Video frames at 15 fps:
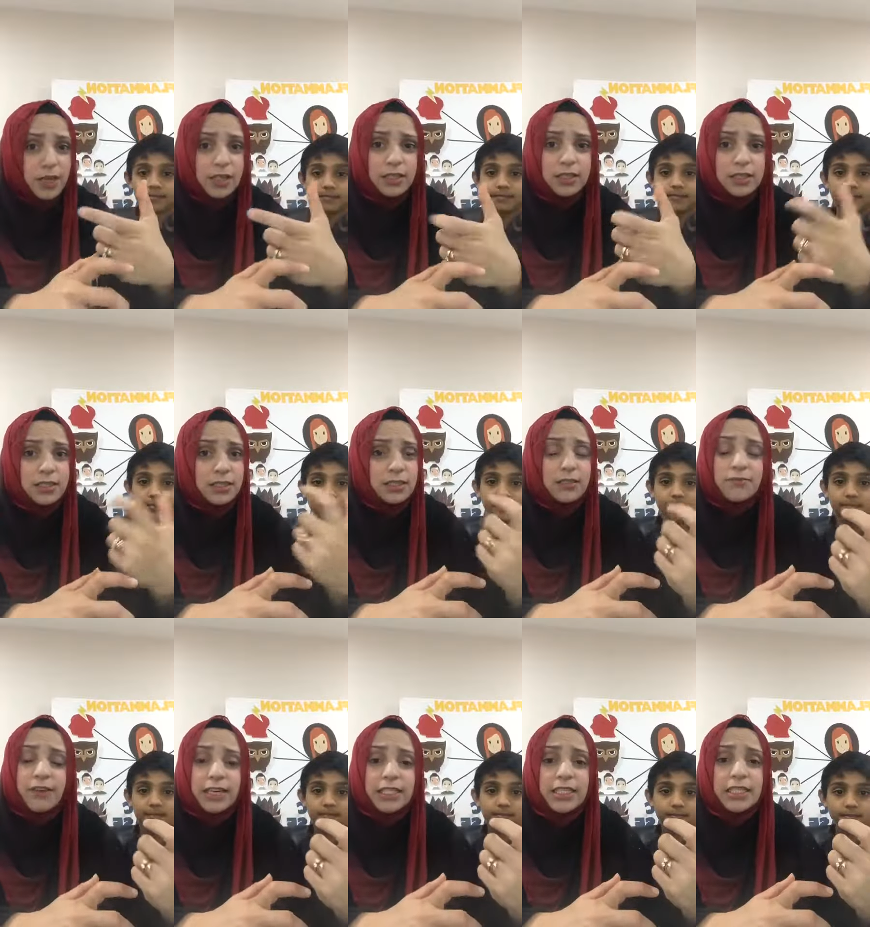Speaker 1: or all these
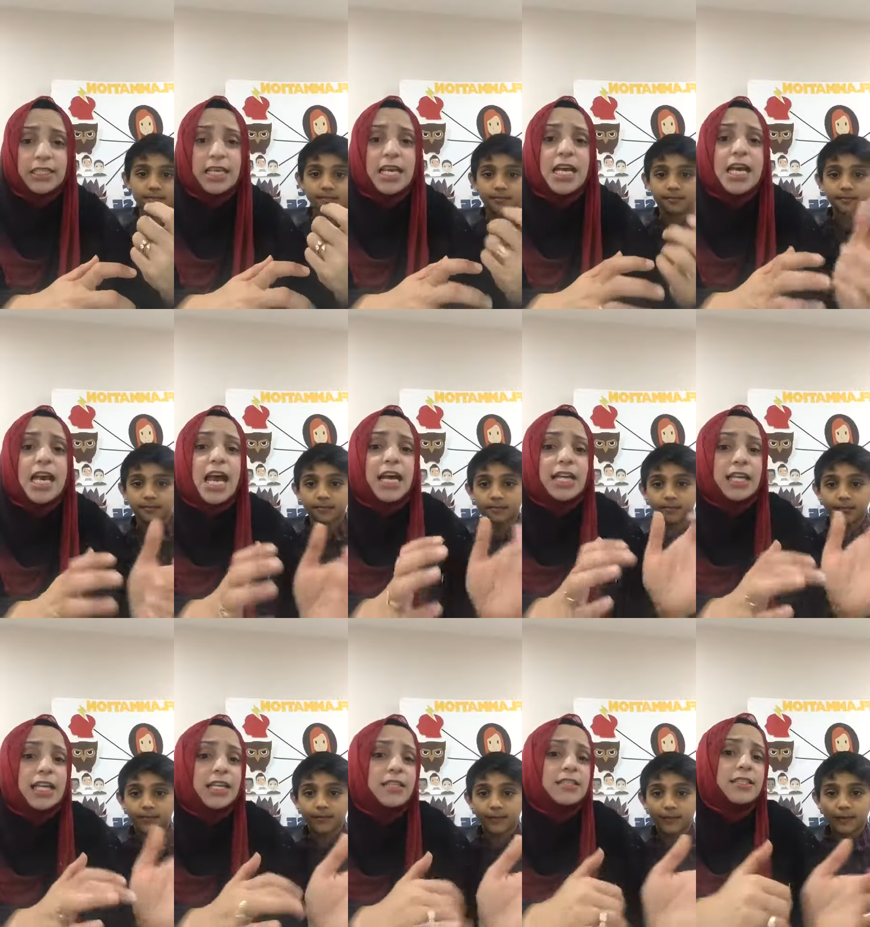disinfectants, and
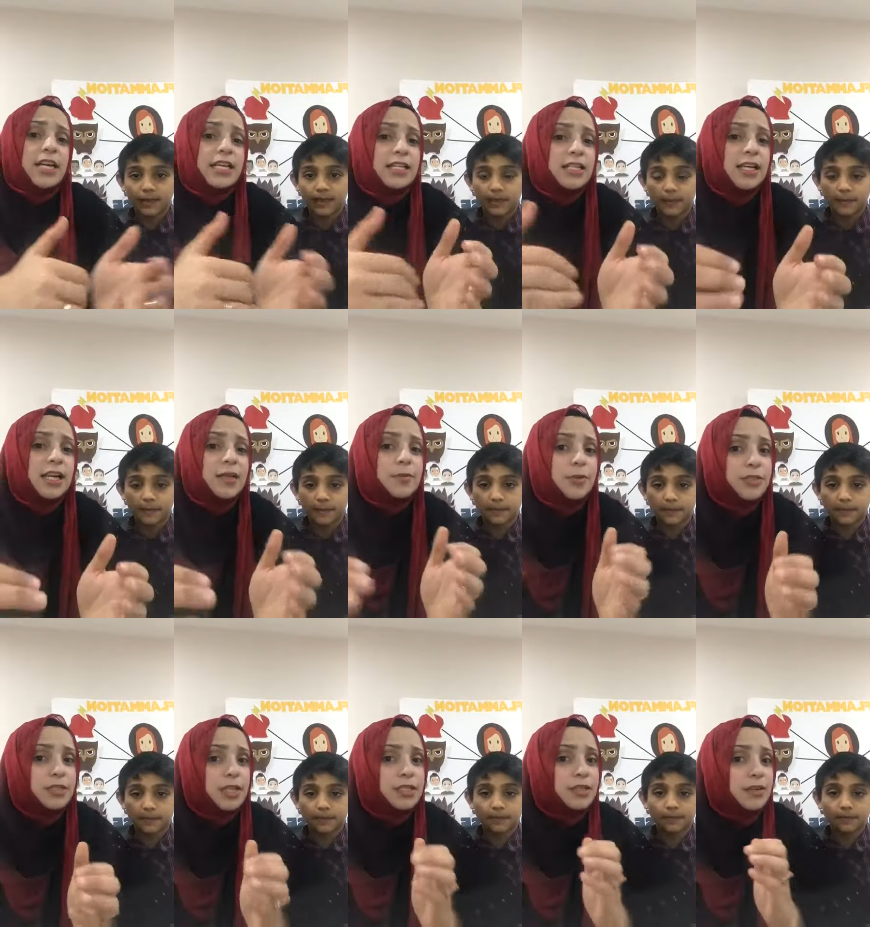it kills
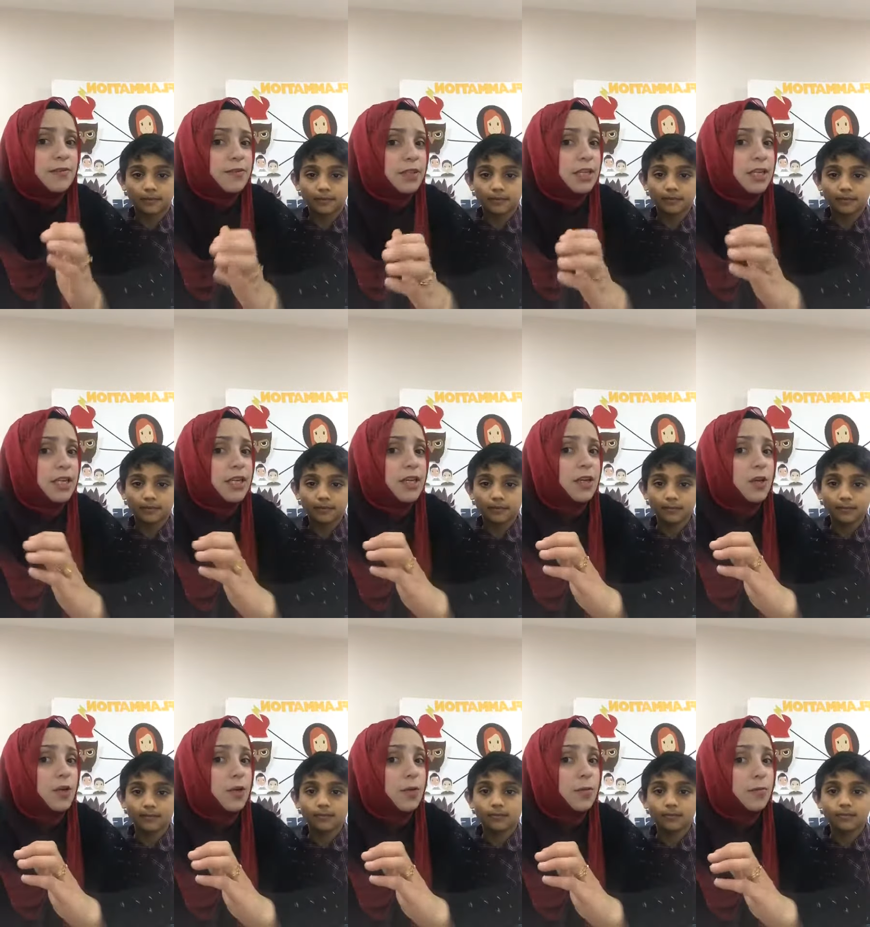99% of the
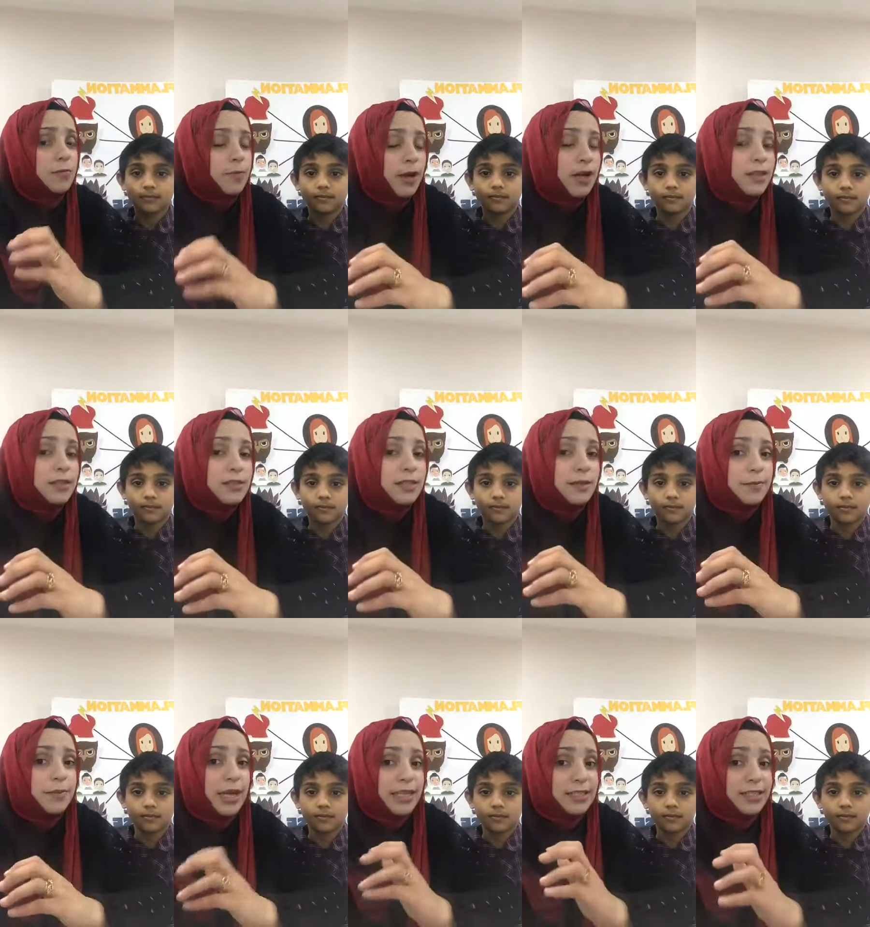bugs,
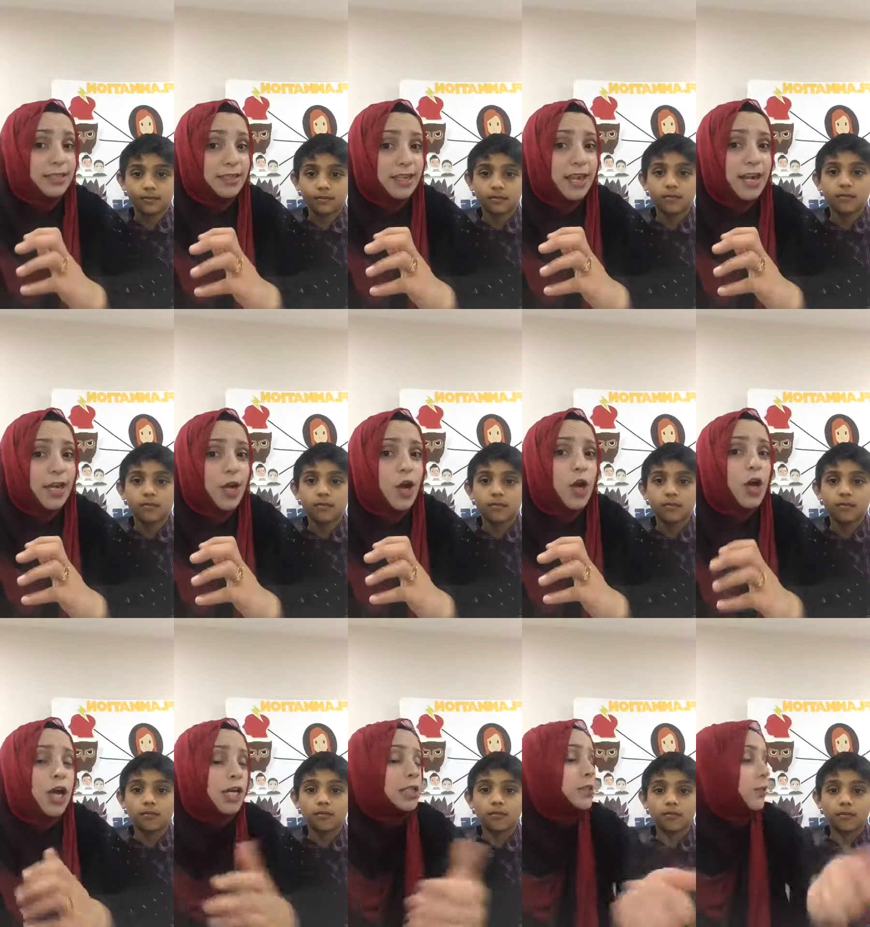bacteria.
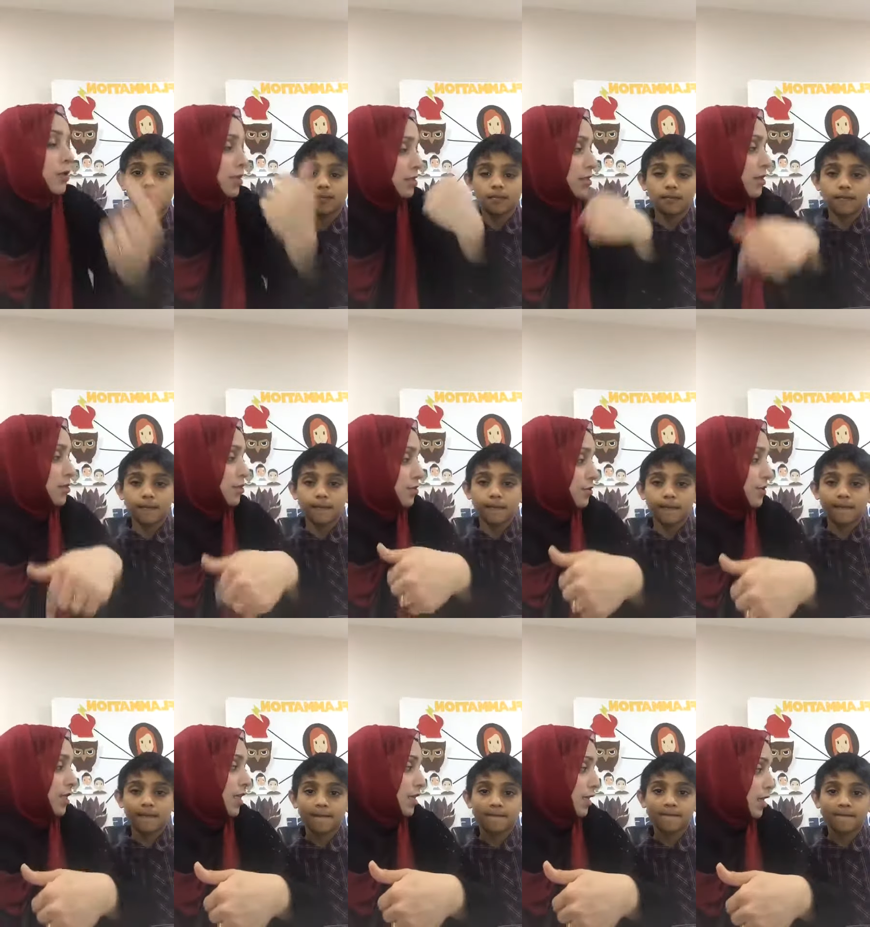It's what is it also
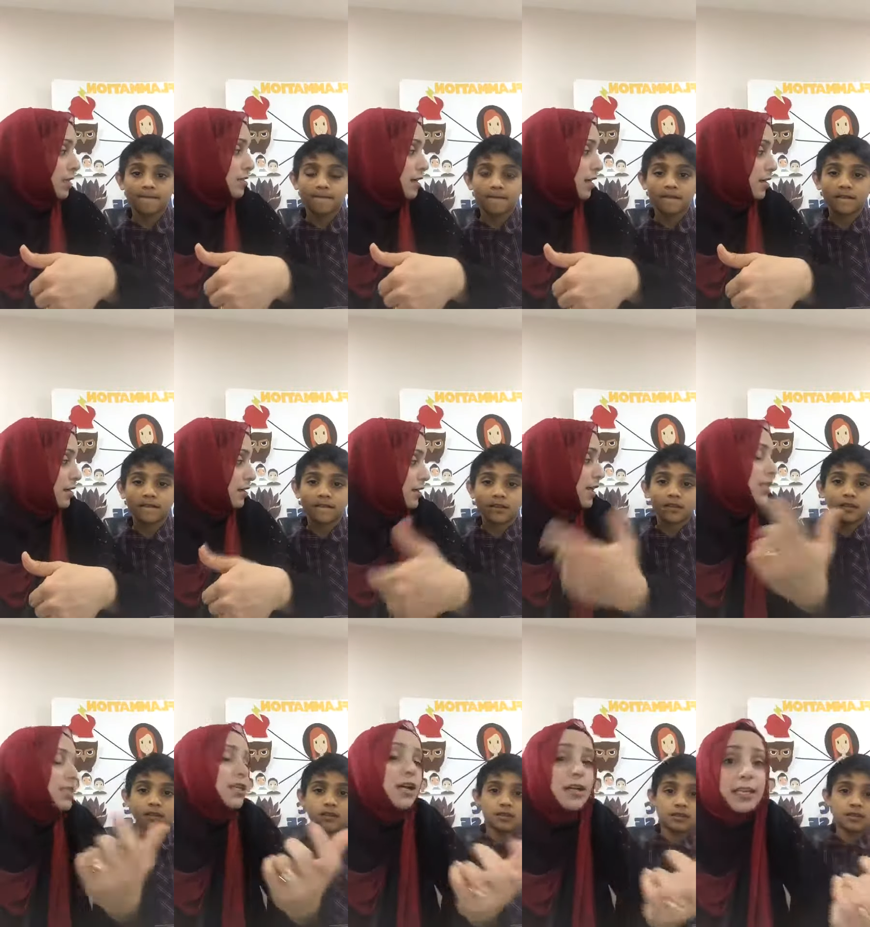doing on the inside?
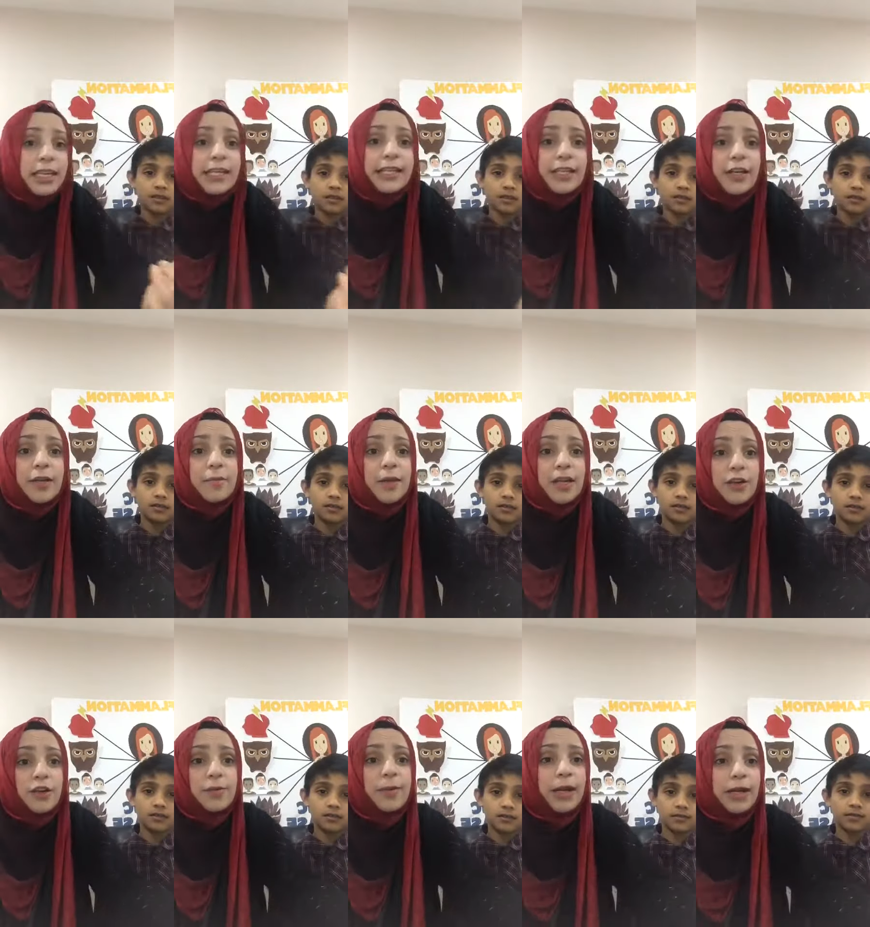It's killing your
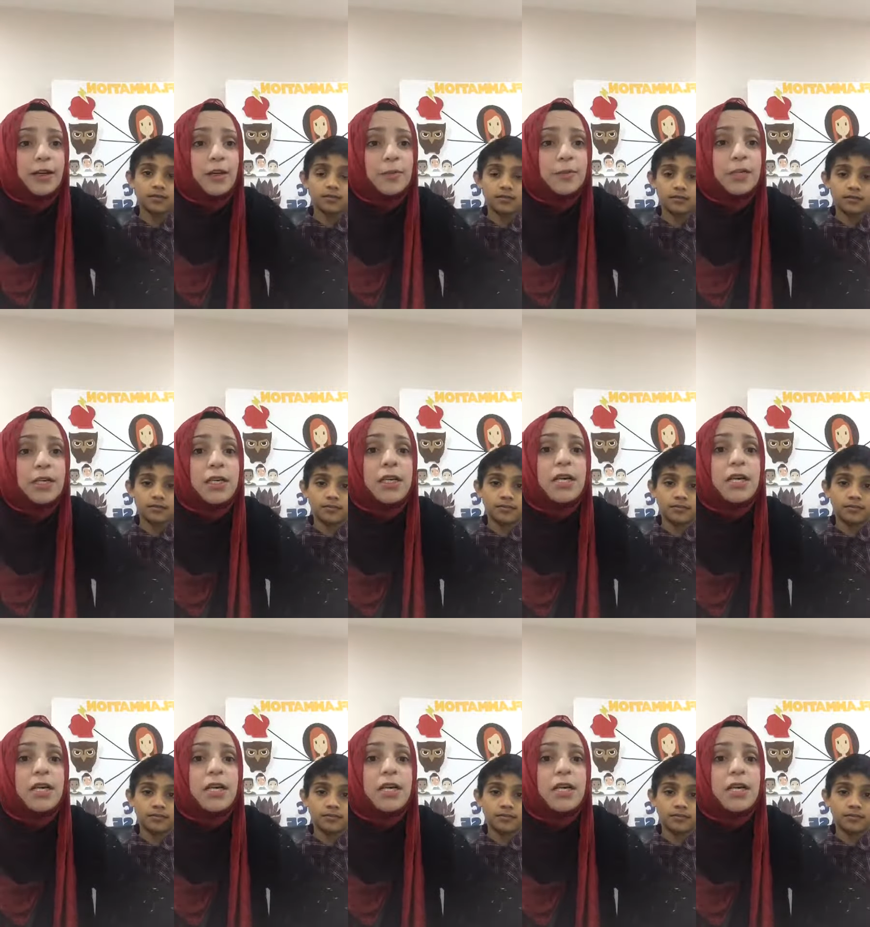microbiome,